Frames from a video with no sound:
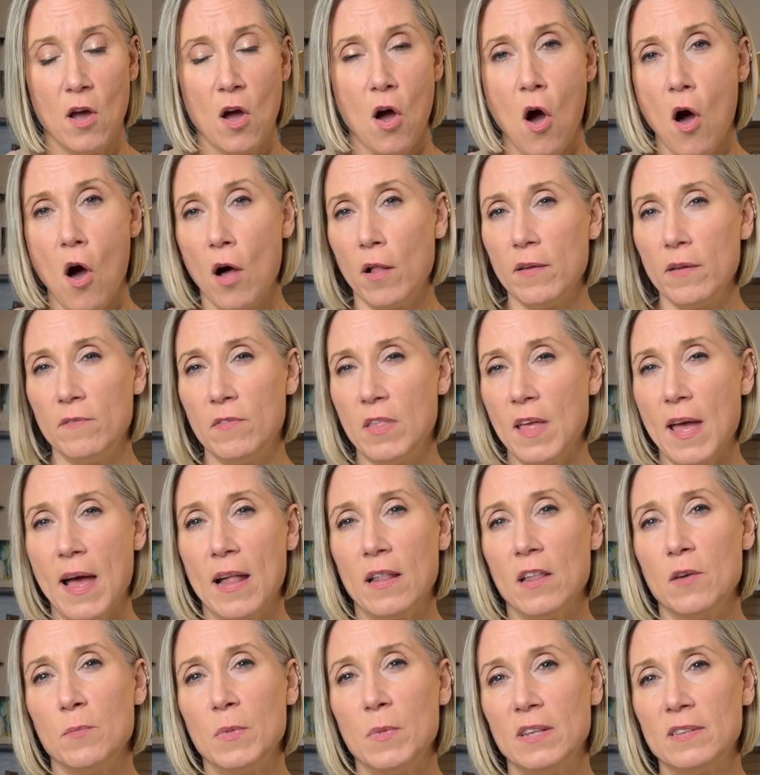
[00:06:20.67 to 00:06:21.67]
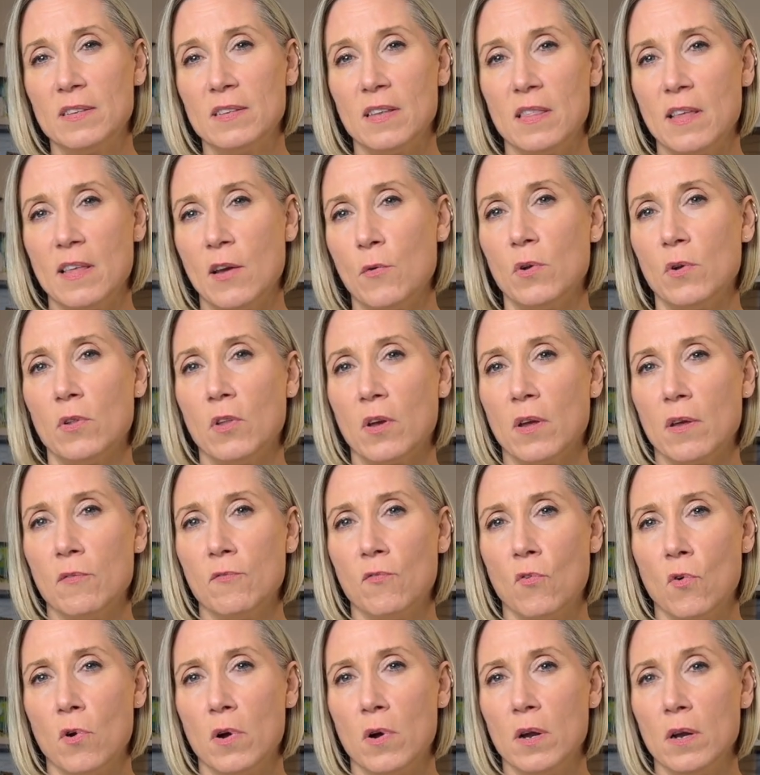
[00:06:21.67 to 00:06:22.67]
all of the elements that they were looking
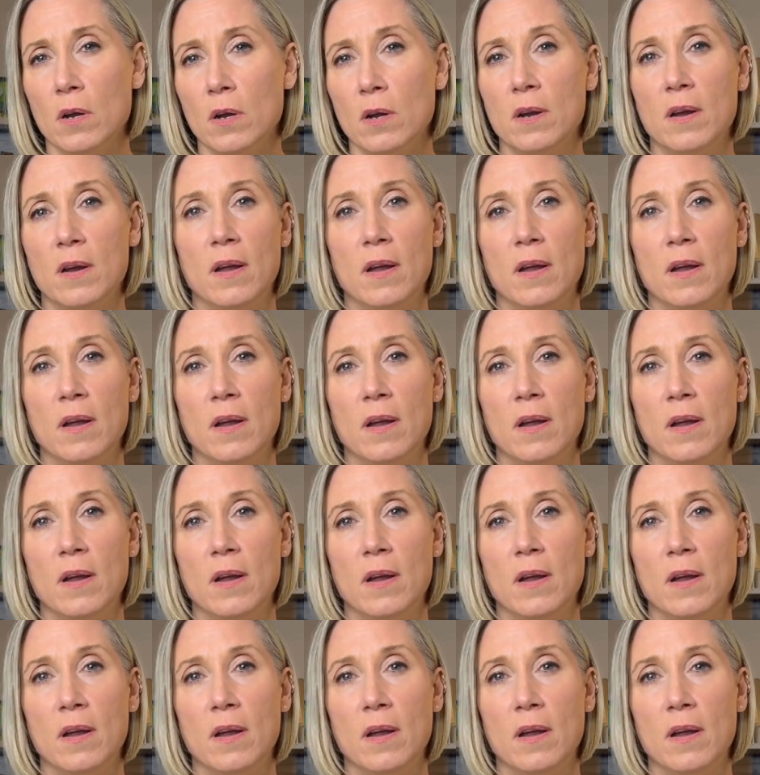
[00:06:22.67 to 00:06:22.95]
for,